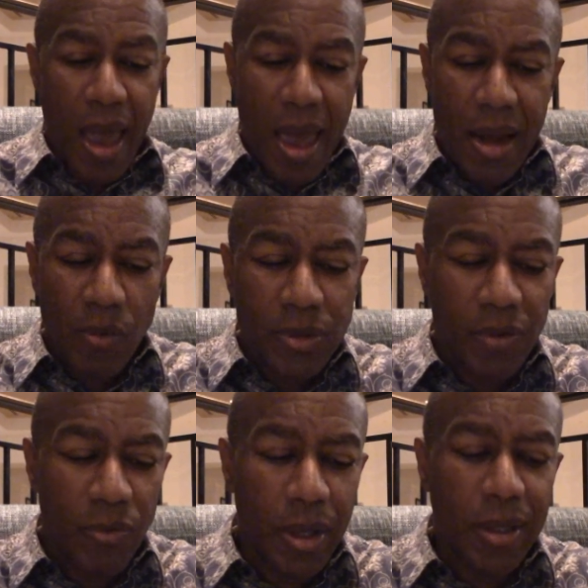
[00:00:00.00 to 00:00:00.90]
And it was
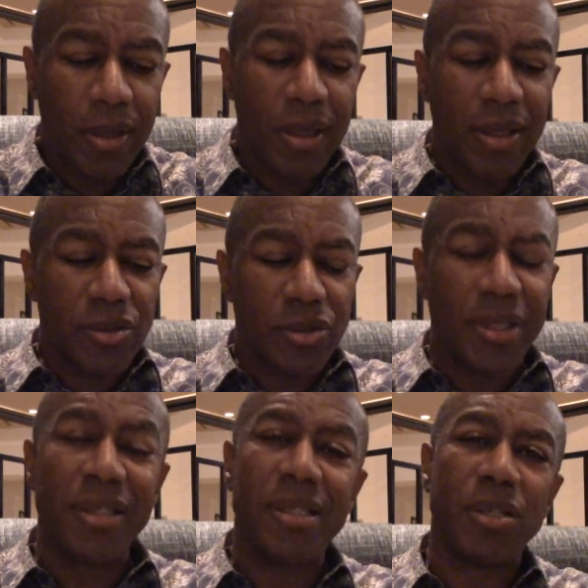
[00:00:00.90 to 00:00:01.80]
a really
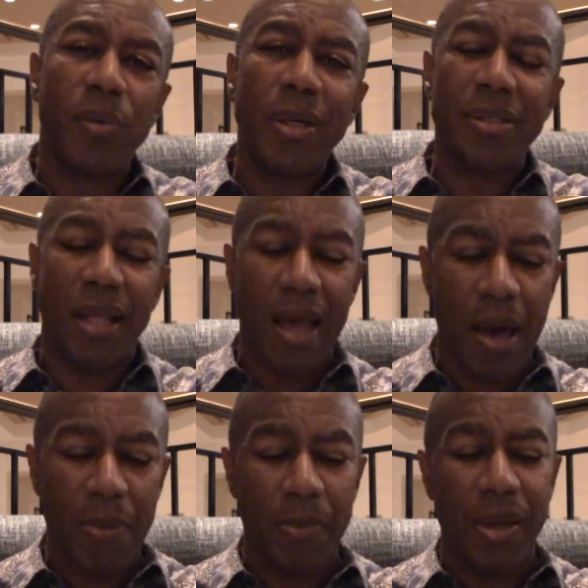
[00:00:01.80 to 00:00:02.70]
interesting situation that
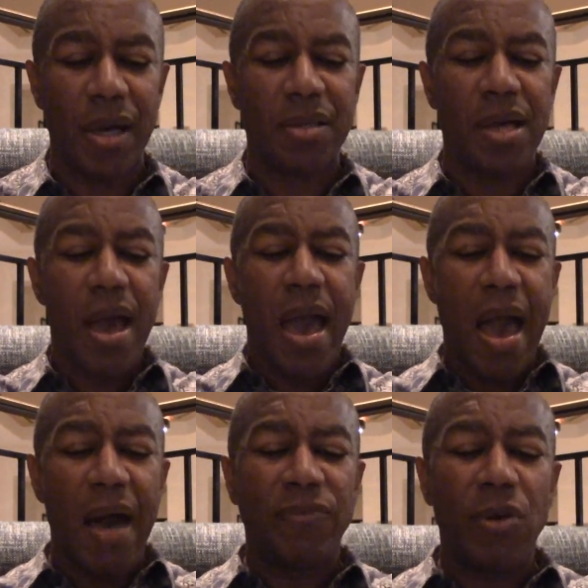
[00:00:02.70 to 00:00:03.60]
happened because
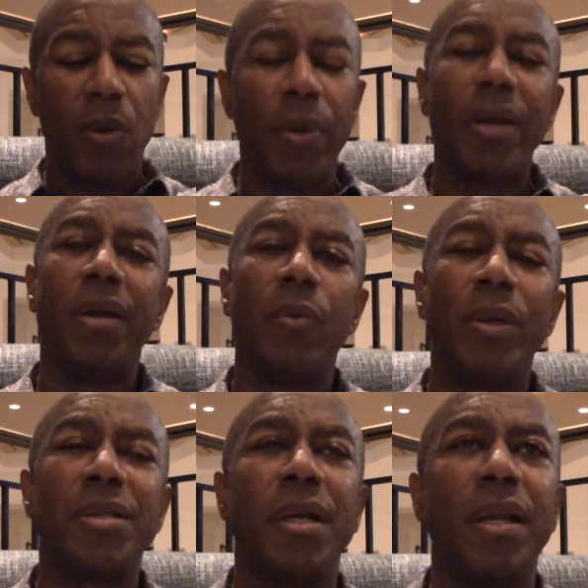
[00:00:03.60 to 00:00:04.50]
after I went
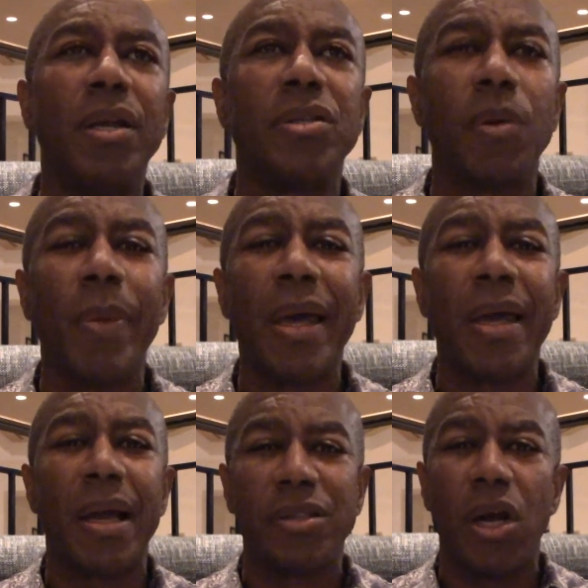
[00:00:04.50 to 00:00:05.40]
went to leadership
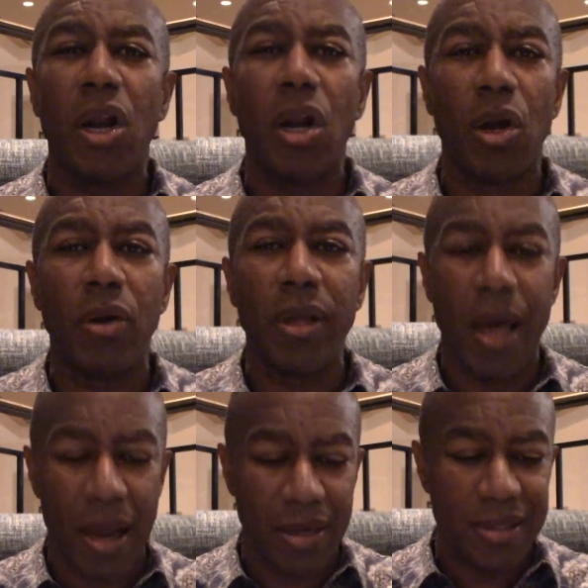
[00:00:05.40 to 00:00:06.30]
weekend, I started learning
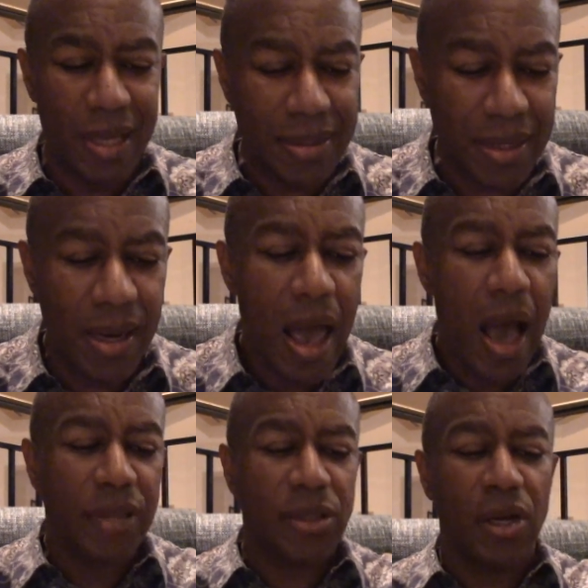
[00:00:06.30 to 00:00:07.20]
how to teach it.
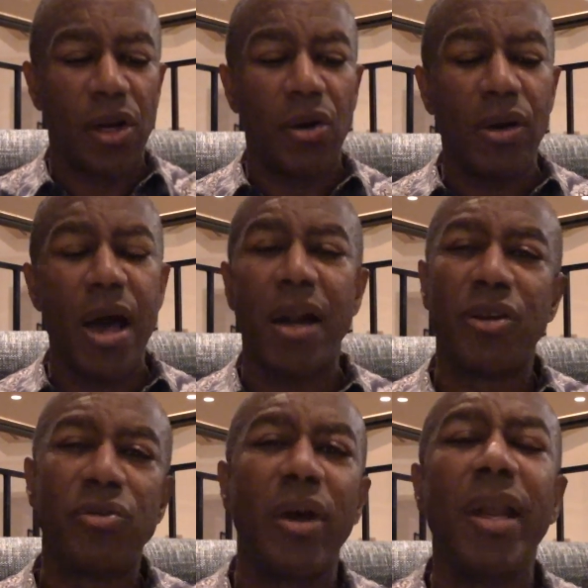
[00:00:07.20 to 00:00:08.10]
I started learning how to
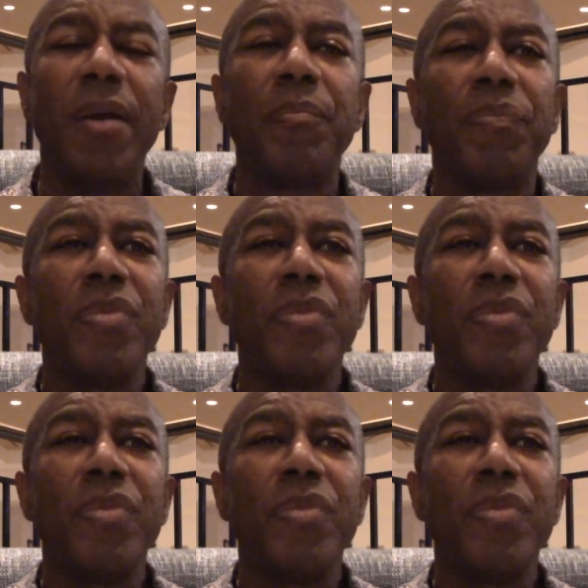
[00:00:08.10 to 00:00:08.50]
train it.